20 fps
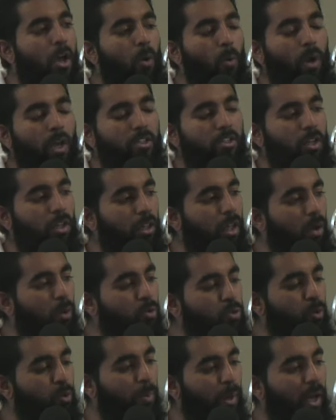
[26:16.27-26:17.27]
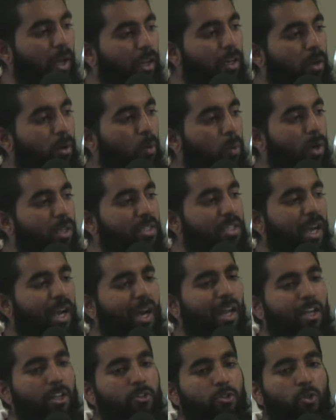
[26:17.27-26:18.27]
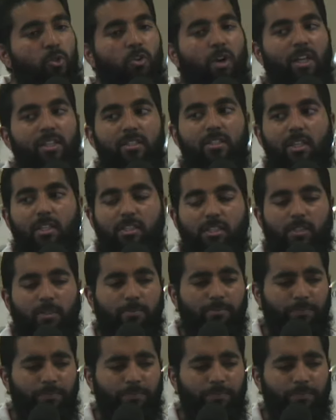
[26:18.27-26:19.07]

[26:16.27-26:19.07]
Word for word: We ask Allah subhanahu wa ta'ala to grant us